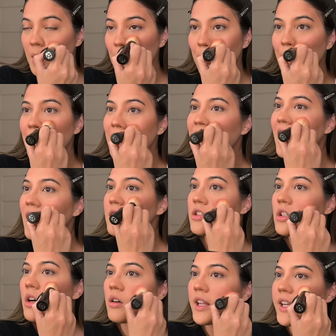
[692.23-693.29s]
But yeah,
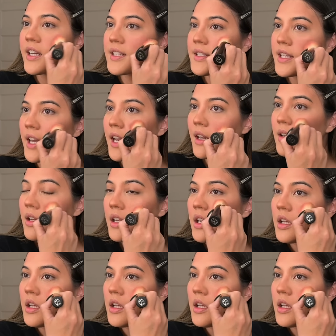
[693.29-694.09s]
so like I said,